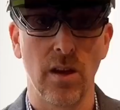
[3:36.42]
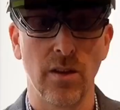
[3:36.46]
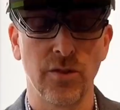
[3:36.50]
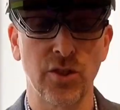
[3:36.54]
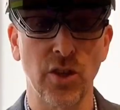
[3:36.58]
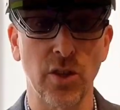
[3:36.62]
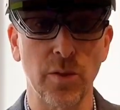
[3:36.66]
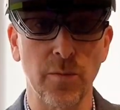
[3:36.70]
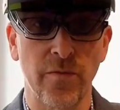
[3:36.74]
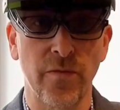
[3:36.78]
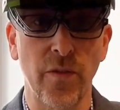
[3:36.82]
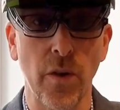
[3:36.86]

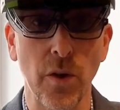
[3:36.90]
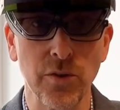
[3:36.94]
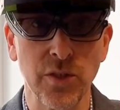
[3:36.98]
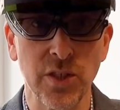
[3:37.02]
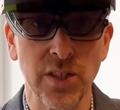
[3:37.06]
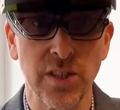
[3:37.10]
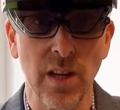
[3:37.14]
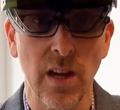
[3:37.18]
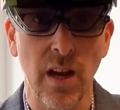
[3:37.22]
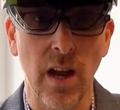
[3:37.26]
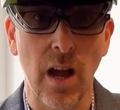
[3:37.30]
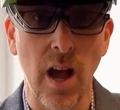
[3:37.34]
So the
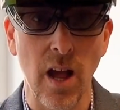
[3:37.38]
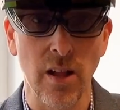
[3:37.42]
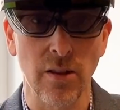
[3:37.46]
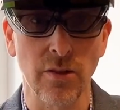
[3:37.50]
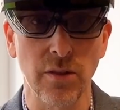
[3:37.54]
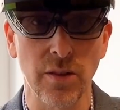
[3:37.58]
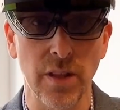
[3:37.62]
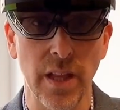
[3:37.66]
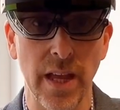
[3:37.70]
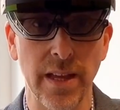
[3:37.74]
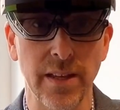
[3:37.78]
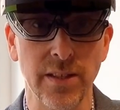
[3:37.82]
first
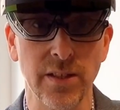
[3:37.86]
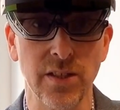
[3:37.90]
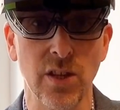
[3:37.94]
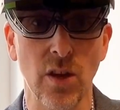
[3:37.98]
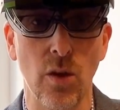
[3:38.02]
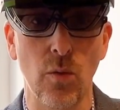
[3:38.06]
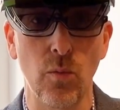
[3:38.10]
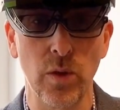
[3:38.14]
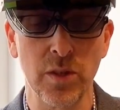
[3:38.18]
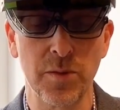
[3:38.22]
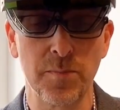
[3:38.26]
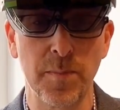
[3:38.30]

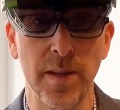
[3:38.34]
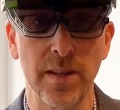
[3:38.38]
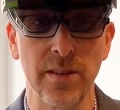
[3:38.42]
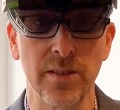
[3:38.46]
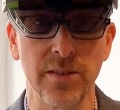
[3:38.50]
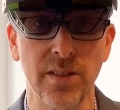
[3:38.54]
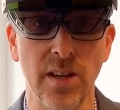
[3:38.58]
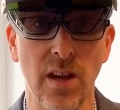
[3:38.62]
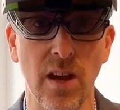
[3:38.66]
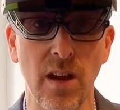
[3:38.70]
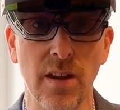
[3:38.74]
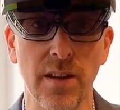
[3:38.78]
HoloLens was
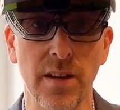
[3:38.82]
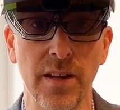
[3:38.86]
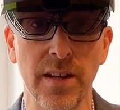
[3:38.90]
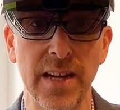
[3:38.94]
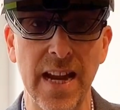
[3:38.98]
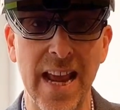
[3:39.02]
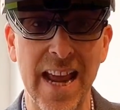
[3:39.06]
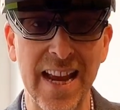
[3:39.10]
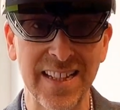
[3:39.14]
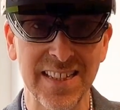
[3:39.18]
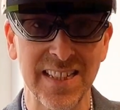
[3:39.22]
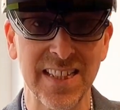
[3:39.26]
built on an
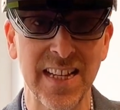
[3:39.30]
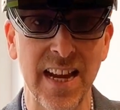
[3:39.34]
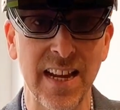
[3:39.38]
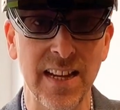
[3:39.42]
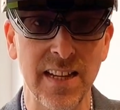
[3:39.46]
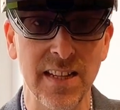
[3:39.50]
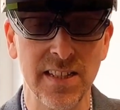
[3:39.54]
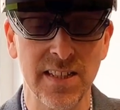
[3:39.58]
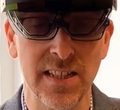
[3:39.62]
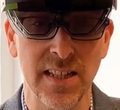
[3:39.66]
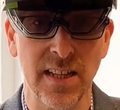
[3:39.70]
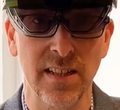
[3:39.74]

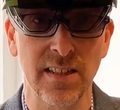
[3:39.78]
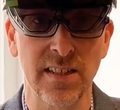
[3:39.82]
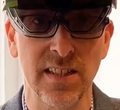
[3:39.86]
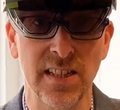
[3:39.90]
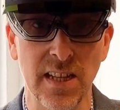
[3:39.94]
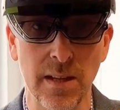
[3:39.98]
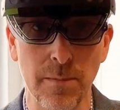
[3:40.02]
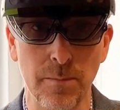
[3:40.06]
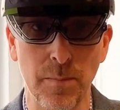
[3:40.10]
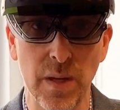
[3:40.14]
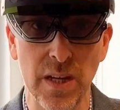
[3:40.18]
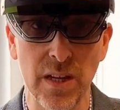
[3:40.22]

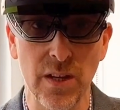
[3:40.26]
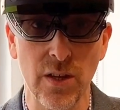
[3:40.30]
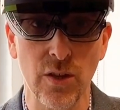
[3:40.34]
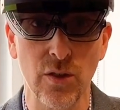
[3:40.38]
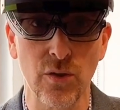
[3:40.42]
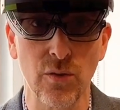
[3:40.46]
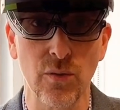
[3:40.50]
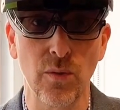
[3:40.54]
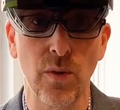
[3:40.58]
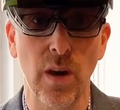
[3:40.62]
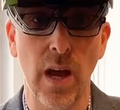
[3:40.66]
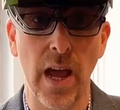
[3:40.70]
x86
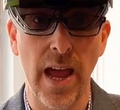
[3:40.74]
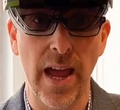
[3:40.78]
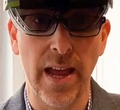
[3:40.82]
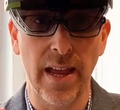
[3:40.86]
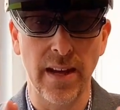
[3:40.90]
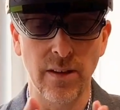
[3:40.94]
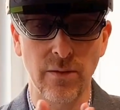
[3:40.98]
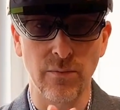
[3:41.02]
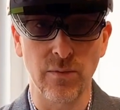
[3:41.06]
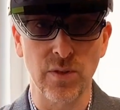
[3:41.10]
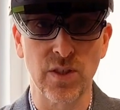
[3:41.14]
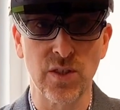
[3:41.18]
CPU
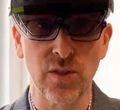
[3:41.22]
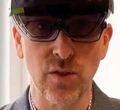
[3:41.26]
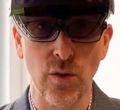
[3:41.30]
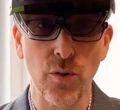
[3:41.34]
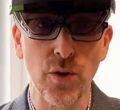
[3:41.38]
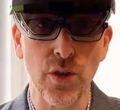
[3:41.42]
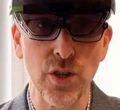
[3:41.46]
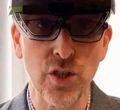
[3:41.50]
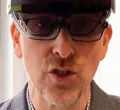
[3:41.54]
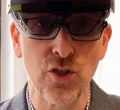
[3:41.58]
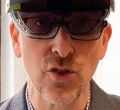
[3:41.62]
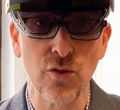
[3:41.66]
and it was
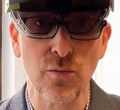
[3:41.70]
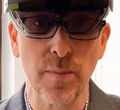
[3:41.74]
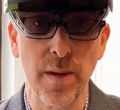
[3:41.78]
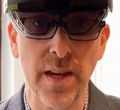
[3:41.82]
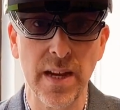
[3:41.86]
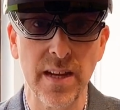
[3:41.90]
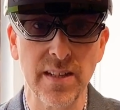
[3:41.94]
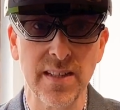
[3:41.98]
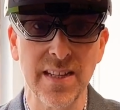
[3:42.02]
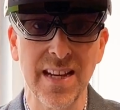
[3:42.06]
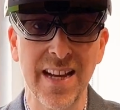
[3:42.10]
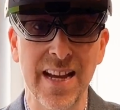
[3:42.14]

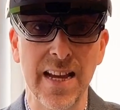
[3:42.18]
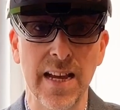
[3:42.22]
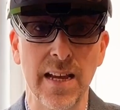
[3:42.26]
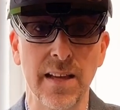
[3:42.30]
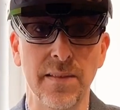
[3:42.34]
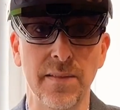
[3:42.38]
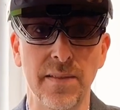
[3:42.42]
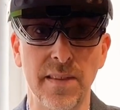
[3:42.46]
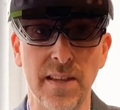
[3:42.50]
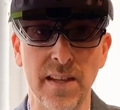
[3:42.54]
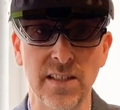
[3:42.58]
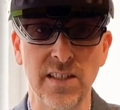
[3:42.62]
32-bit.
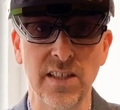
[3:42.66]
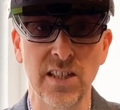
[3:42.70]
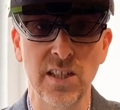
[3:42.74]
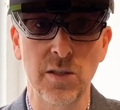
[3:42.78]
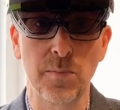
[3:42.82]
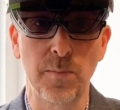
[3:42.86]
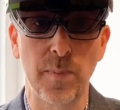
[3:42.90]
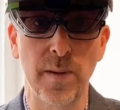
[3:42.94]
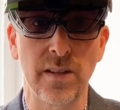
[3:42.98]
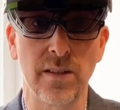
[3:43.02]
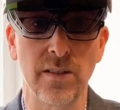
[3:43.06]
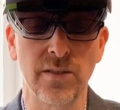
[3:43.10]
This is
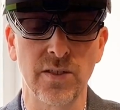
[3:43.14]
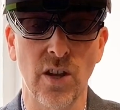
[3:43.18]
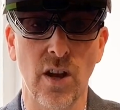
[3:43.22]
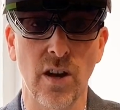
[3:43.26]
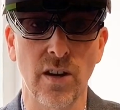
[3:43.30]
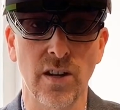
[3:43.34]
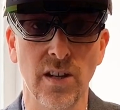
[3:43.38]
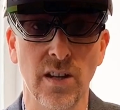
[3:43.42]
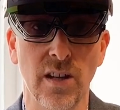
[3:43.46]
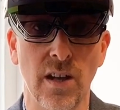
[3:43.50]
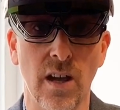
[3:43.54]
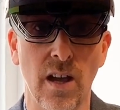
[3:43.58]
built
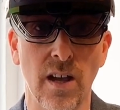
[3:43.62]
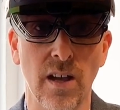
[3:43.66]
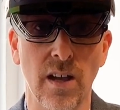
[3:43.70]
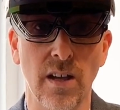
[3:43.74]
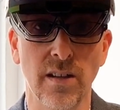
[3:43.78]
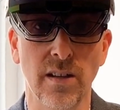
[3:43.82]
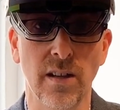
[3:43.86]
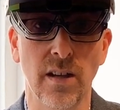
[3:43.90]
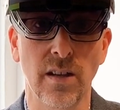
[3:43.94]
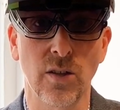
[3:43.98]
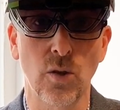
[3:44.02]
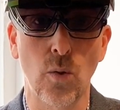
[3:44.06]
on a,
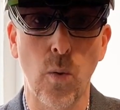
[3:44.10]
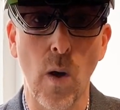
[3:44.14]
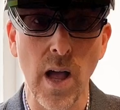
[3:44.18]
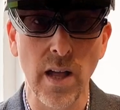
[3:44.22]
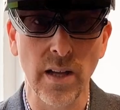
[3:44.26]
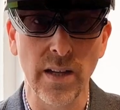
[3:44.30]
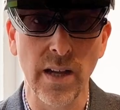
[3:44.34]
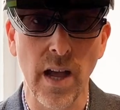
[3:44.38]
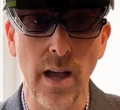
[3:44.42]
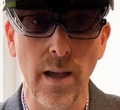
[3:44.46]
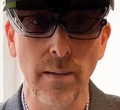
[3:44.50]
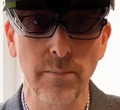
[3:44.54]
a,
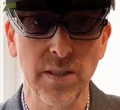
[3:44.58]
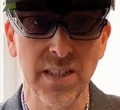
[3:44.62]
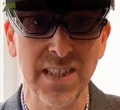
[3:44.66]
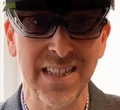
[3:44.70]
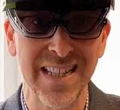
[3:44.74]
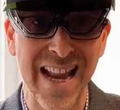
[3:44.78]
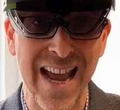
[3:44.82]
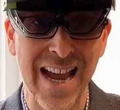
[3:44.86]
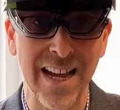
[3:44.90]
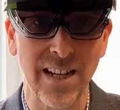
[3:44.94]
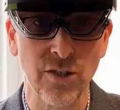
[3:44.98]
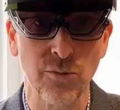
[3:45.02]
Qualcomm
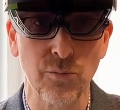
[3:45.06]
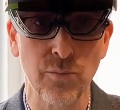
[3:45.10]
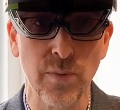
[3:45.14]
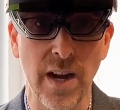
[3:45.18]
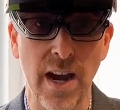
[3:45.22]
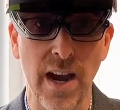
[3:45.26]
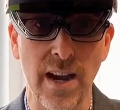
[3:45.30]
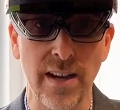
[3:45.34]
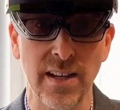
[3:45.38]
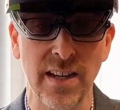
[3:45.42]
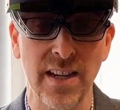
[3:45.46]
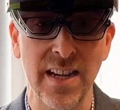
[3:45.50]

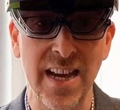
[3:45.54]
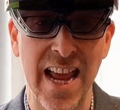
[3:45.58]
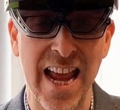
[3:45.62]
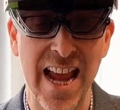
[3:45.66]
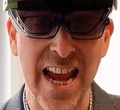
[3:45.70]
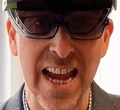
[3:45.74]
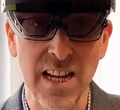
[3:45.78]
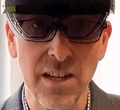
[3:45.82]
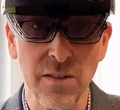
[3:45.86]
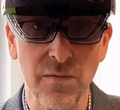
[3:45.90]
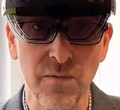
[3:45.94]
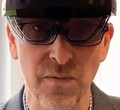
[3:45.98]
Snapdragon
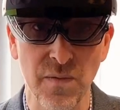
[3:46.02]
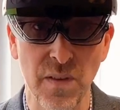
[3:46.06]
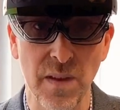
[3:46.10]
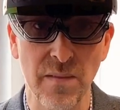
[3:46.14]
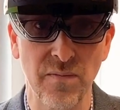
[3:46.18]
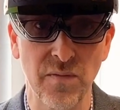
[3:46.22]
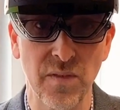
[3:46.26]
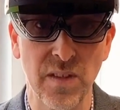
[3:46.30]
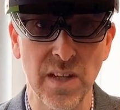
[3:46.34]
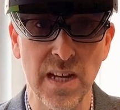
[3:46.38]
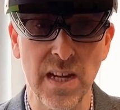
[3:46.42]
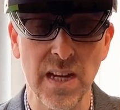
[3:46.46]

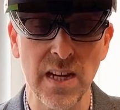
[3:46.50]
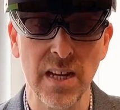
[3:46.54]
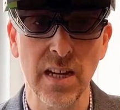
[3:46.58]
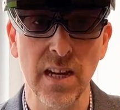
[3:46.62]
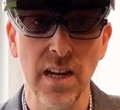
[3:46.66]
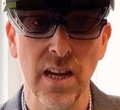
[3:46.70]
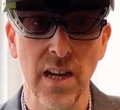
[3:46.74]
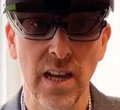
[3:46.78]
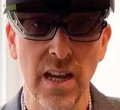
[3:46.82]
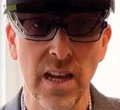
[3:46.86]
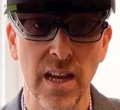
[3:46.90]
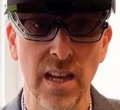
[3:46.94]
850.
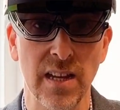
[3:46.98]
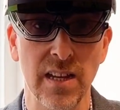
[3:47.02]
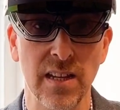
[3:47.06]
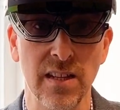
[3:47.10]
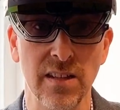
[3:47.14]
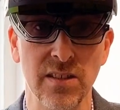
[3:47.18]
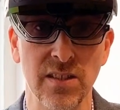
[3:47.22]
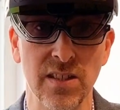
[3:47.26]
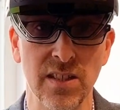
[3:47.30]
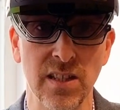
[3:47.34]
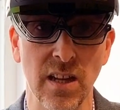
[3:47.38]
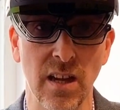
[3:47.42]
It
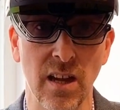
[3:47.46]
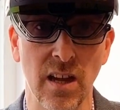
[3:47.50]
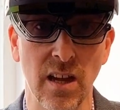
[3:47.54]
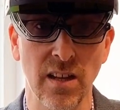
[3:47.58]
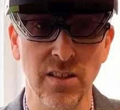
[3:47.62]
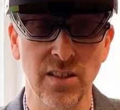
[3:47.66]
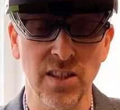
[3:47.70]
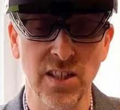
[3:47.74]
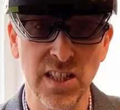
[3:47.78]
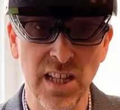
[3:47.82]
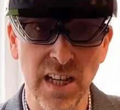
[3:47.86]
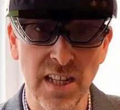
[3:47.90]
is
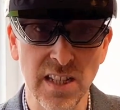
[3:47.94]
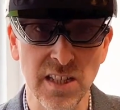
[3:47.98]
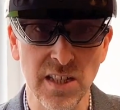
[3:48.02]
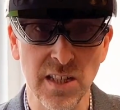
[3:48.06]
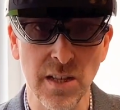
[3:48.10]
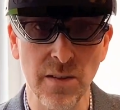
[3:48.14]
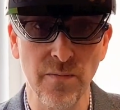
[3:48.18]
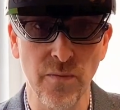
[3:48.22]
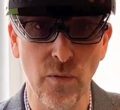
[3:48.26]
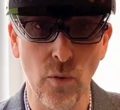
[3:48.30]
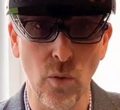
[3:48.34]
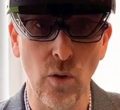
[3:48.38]

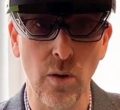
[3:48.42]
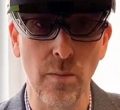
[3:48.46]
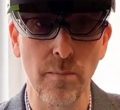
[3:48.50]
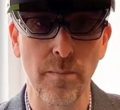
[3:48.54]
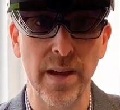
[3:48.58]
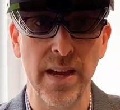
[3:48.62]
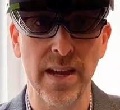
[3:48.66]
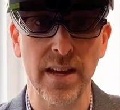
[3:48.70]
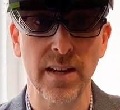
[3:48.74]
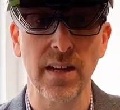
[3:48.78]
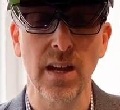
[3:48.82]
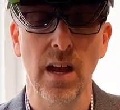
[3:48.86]

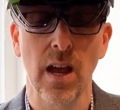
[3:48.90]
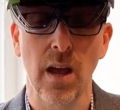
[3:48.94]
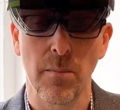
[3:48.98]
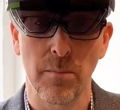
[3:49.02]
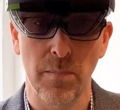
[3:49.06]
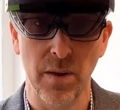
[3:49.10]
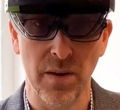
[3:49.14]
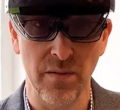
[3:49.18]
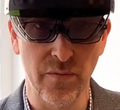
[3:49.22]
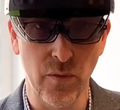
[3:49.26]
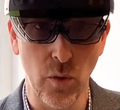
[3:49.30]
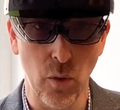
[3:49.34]
64-bit, uh,
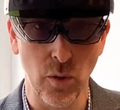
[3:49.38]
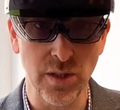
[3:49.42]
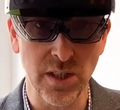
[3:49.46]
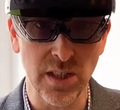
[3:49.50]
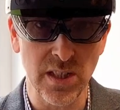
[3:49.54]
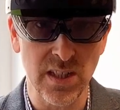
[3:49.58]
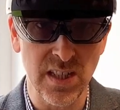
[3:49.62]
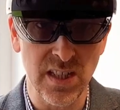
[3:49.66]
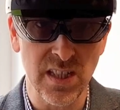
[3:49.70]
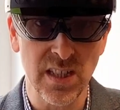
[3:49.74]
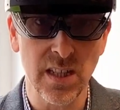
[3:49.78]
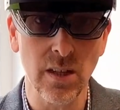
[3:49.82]
but of course
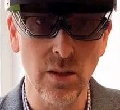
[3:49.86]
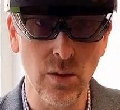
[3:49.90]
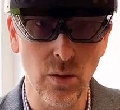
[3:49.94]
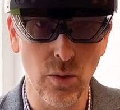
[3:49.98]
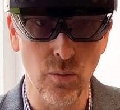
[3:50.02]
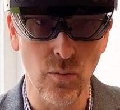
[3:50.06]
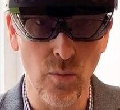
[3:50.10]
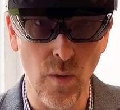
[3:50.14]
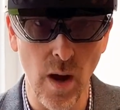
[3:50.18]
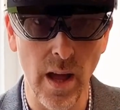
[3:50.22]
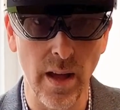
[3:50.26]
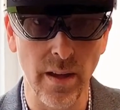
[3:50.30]
it still
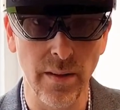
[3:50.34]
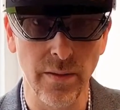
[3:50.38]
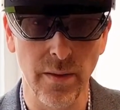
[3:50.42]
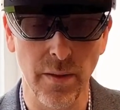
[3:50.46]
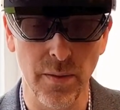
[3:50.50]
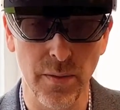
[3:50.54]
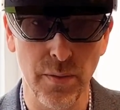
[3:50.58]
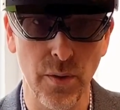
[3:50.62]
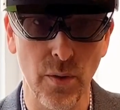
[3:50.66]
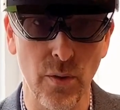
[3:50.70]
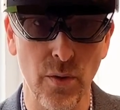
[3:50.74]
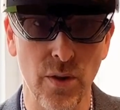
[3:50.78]
will run
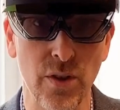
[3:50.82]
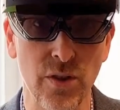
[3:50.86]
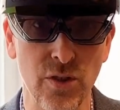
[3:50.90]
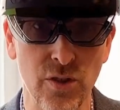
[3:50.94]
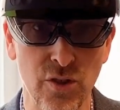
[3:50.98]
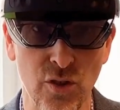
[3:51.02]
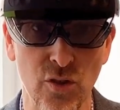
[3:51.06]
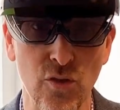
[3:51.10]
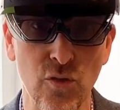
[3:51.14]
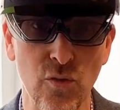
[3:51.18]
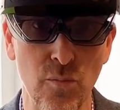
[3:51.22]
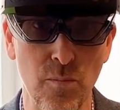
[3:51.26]
the
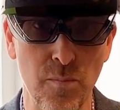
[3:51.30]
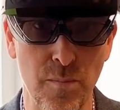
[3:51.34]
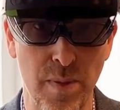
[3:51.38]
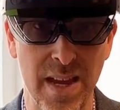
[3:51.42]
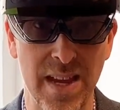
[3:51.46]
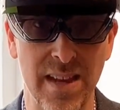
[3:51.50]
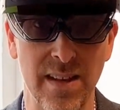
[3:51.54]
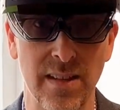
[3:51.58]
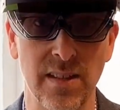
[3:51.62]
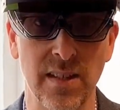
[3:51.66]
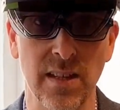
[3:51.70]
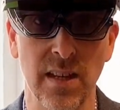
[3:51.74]

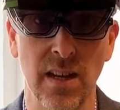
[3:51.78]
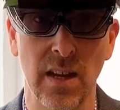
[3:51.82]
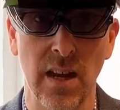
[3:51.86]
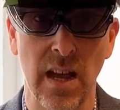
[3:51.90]
32-bit